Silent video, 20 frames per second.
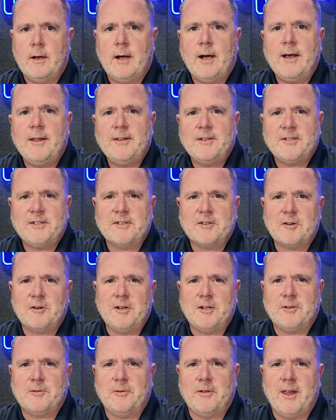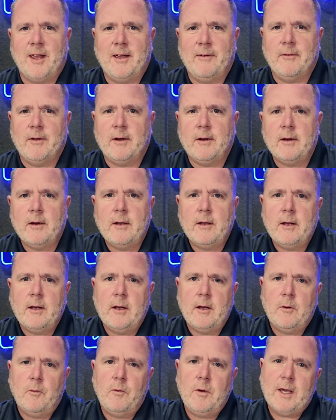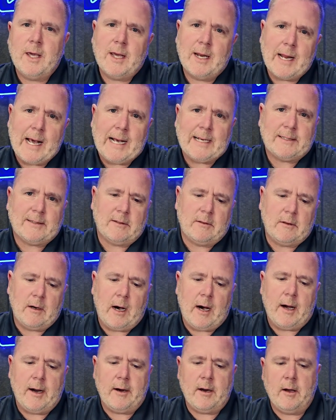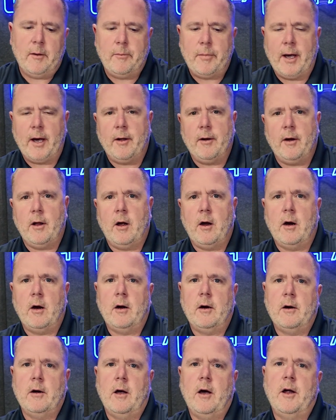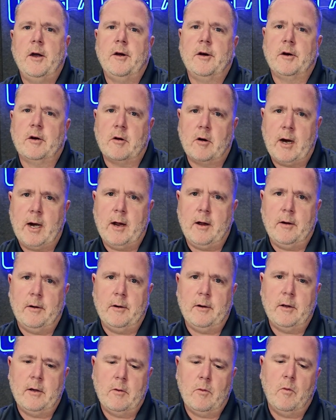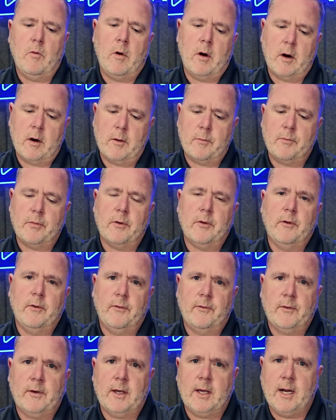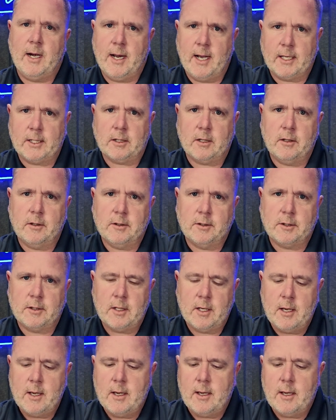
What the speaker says: Hi, this is Chris with Haven. We get asked a lot about our underground waterproof connectors.